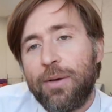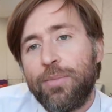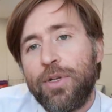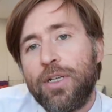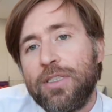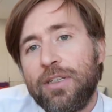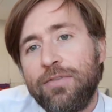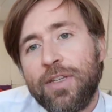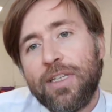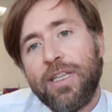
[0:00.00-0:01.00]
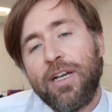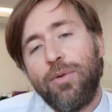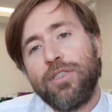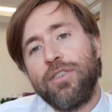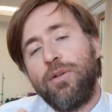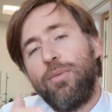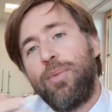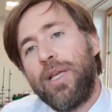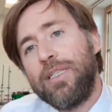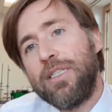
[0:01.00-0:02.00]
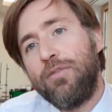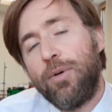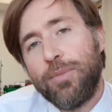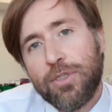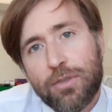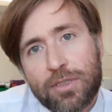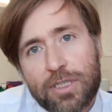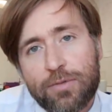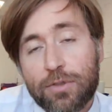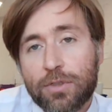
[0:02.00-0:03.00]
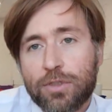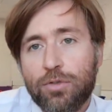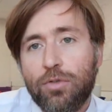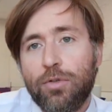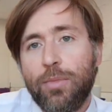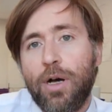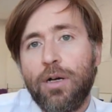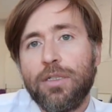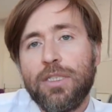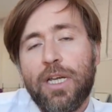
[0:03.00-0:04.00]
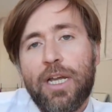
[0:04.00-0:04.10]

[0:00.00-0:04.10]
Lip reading: But I did think in that question there were plenty of opportunities for you to score marks.